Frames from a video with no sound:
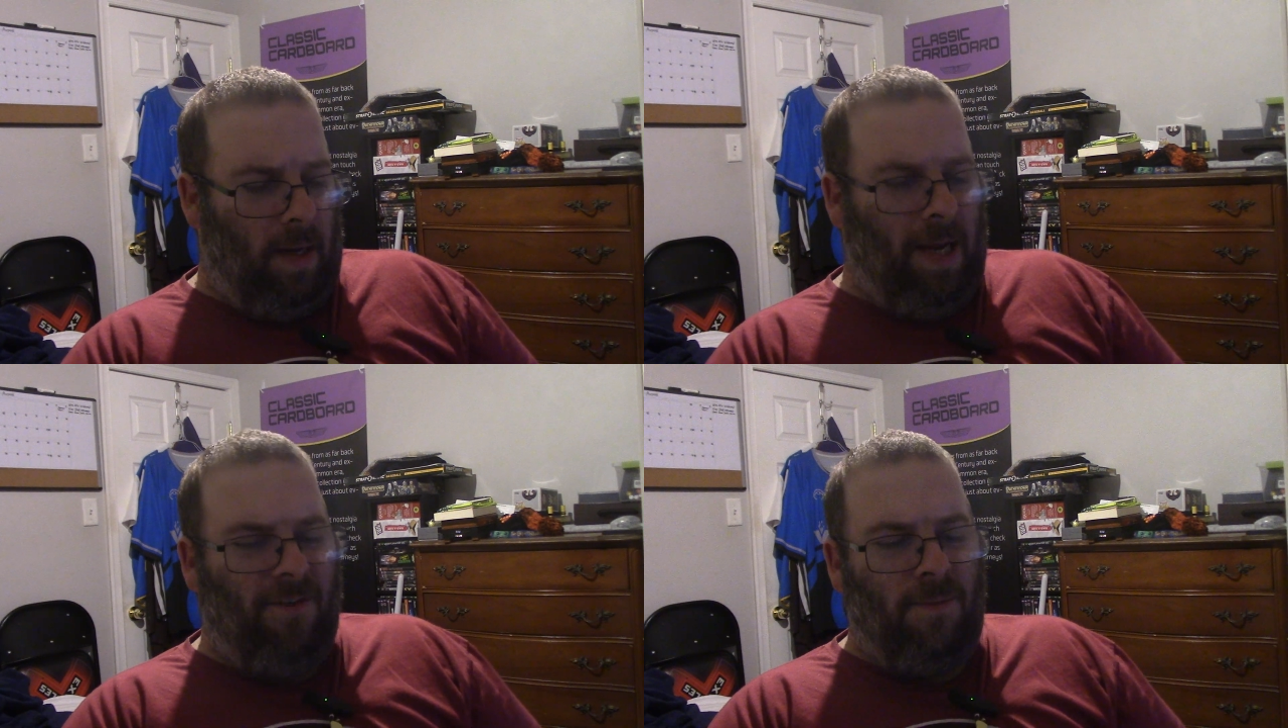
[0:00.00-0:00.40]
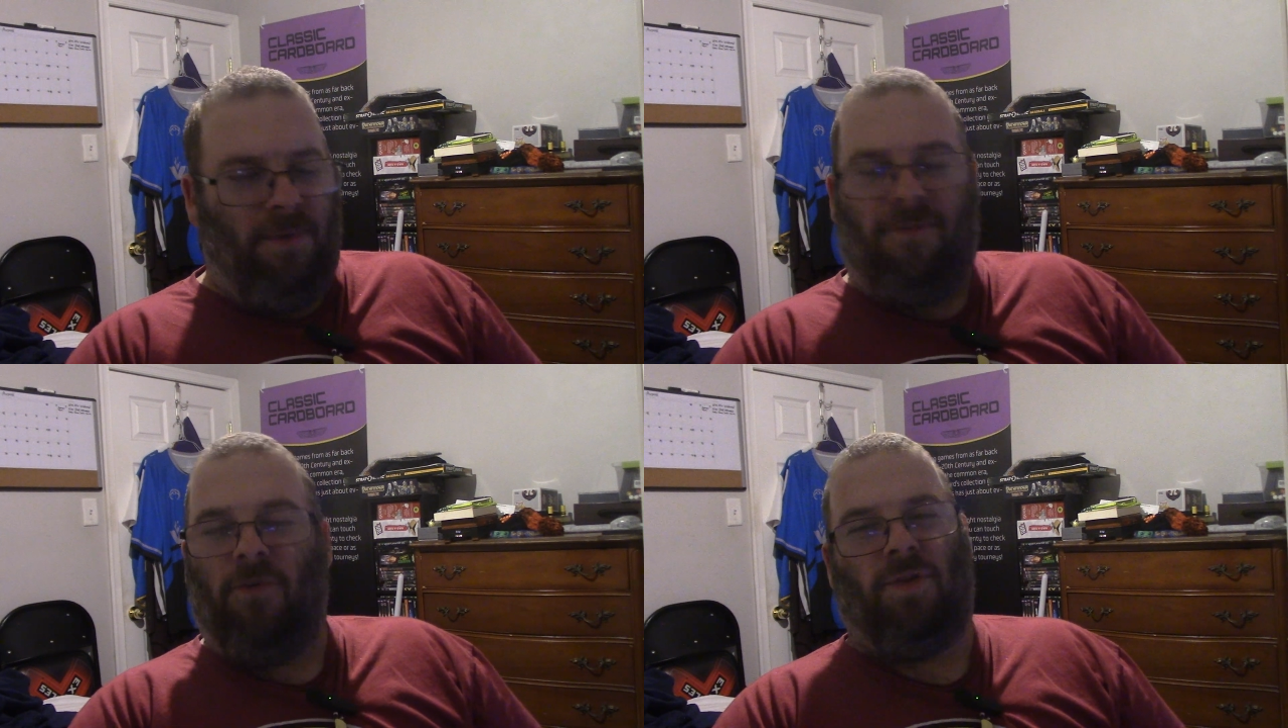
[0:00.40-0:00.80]
Even
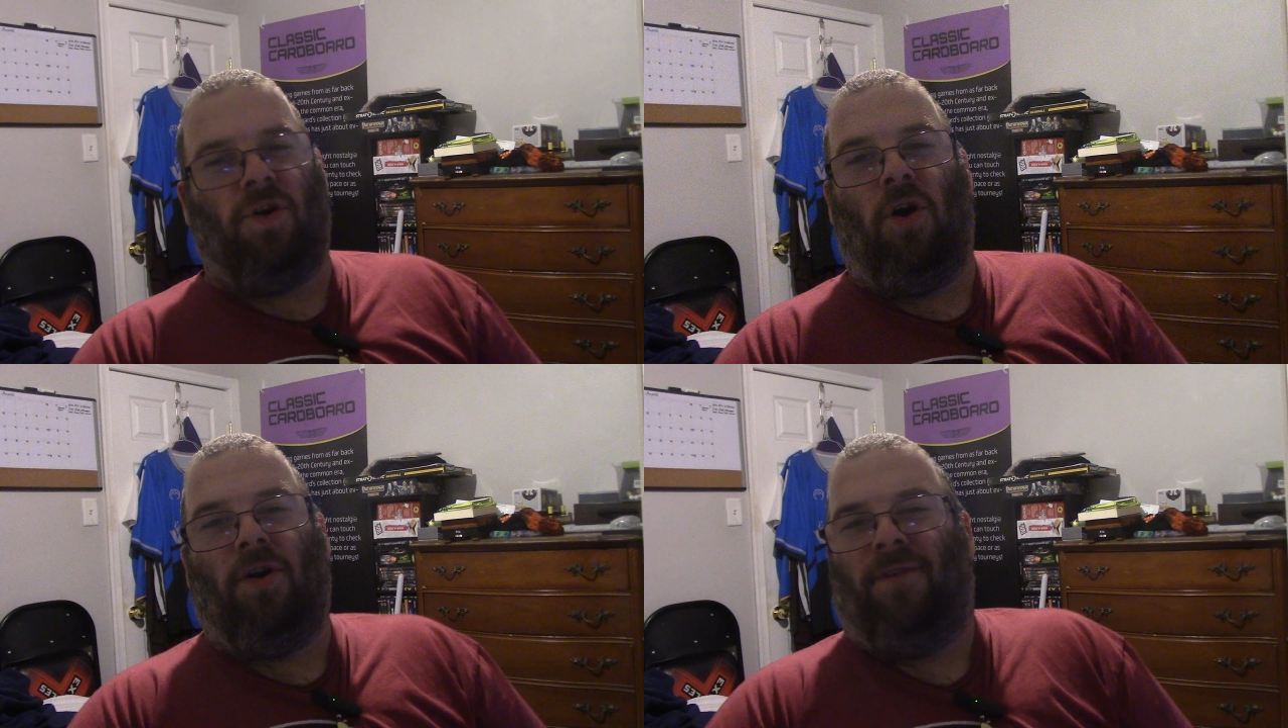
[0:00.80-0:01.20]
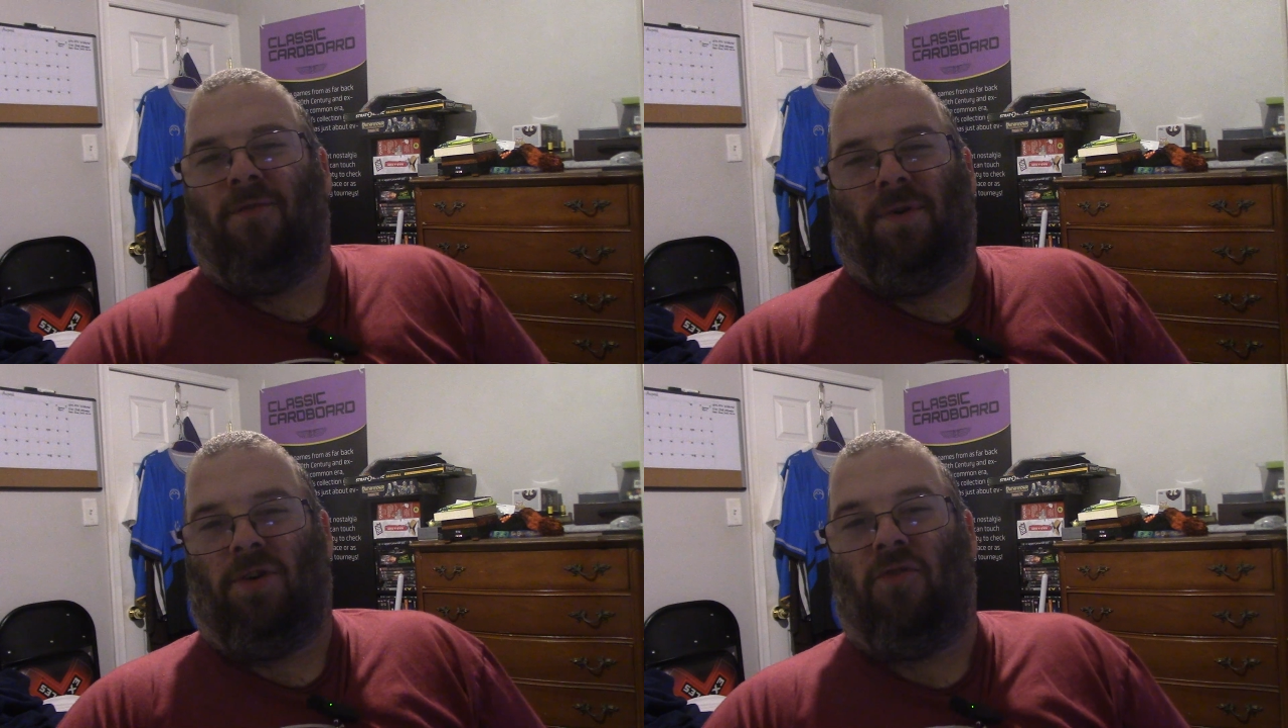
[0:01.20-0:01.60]
before the
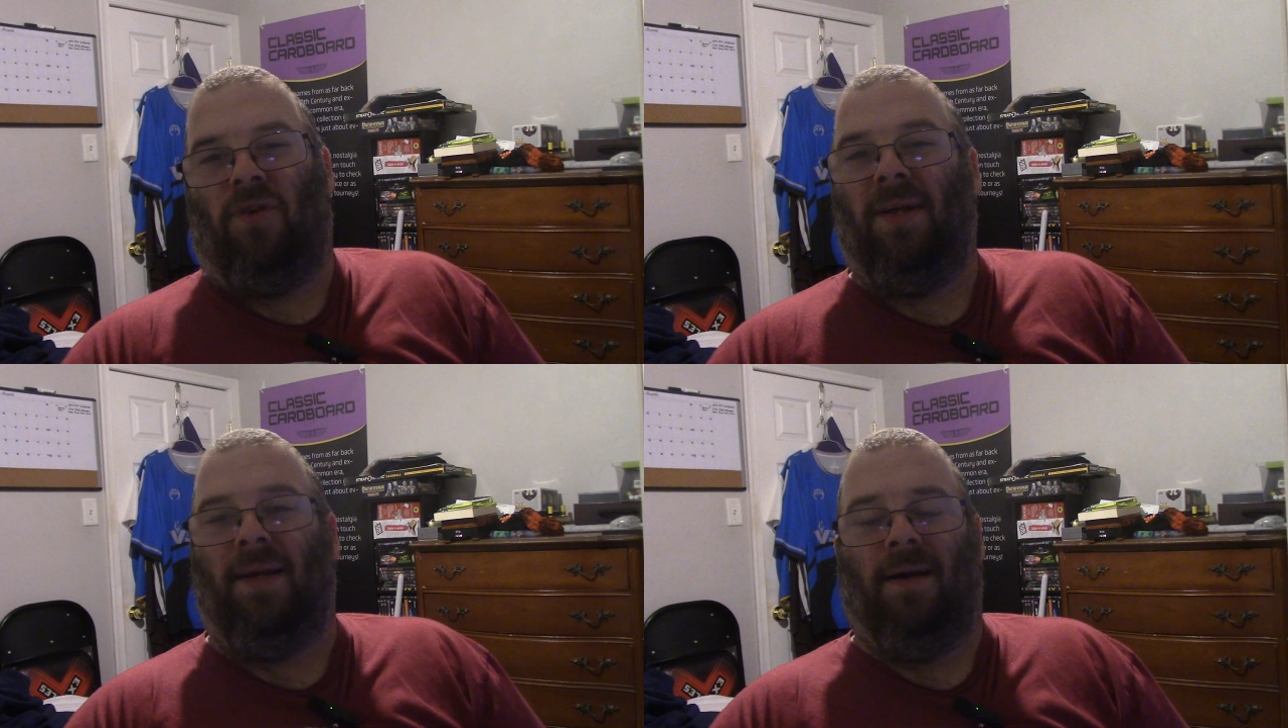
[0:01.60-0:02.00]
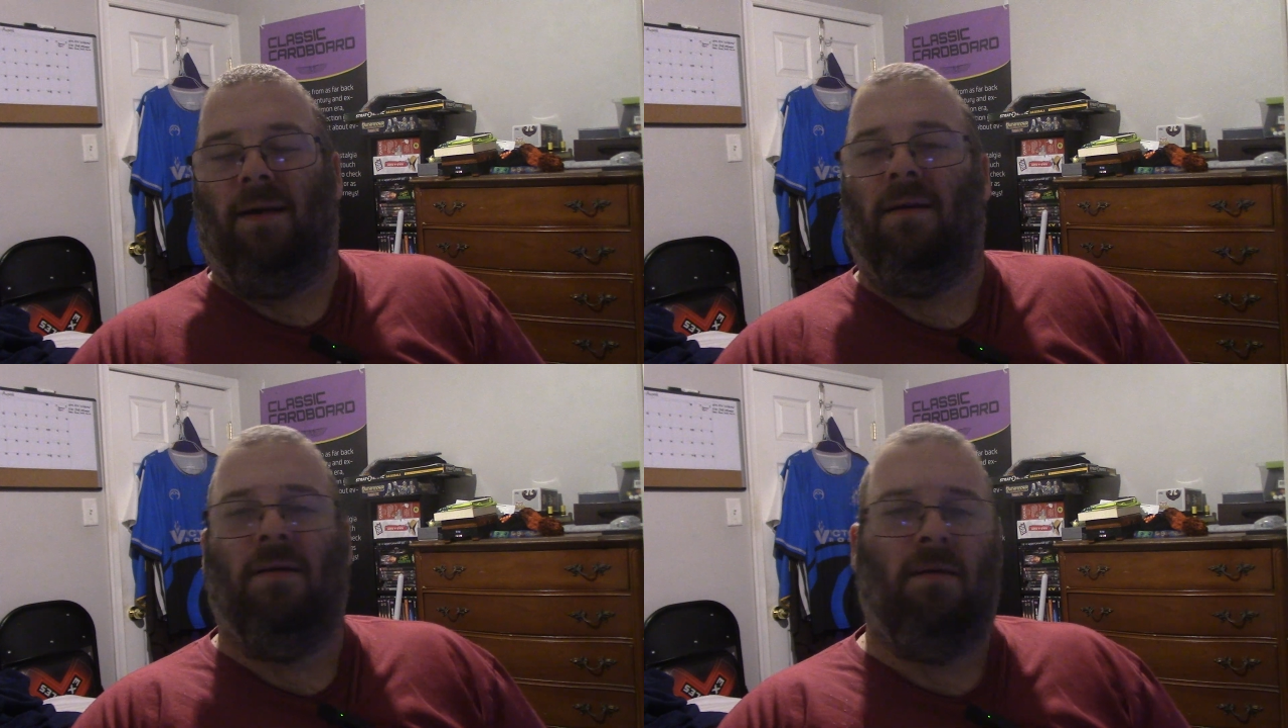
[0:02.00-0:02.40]
Gardevoir, the
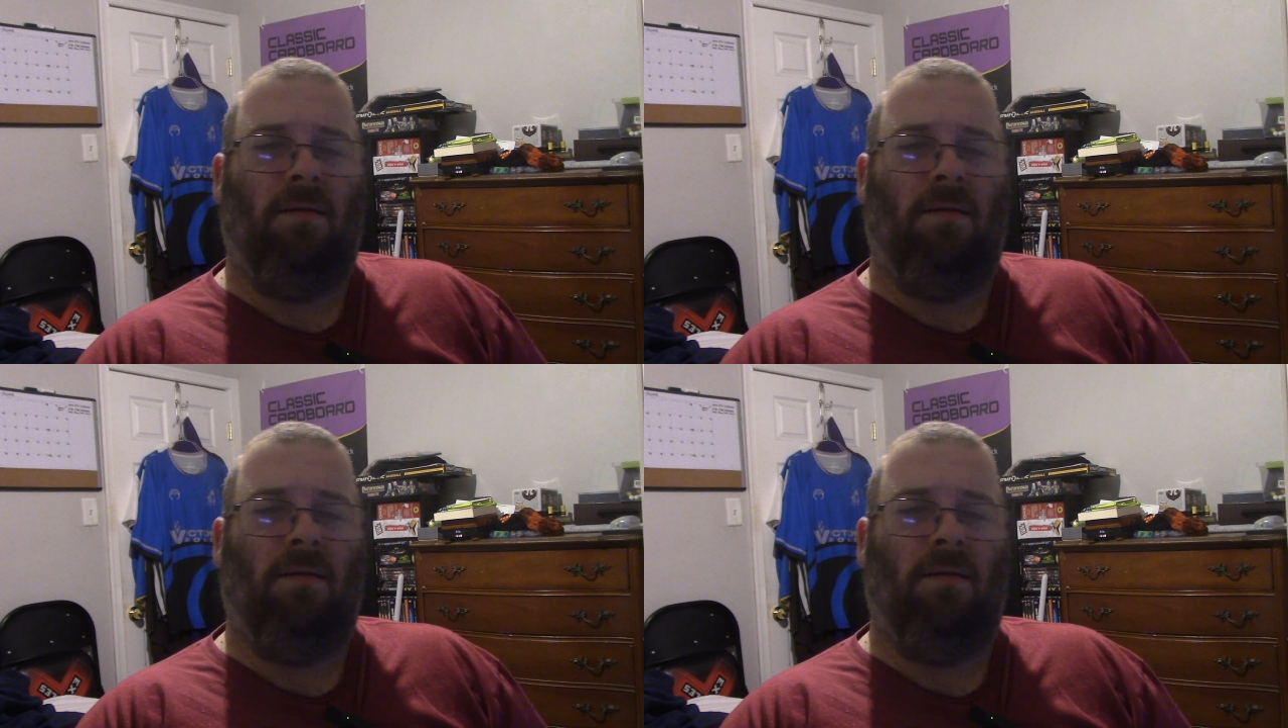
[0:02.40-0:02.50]
Cresselia.